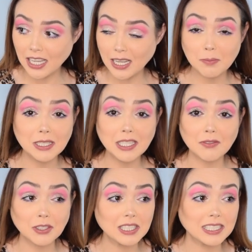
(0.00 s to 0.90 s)
Ipsy
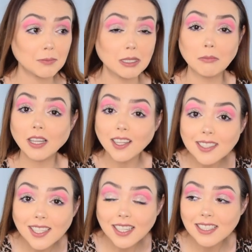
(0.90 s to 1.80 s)
versus Ipsy Plus
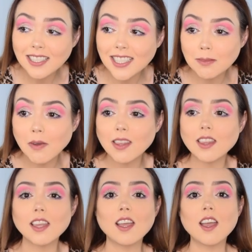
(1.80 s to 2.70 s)
that I did this month.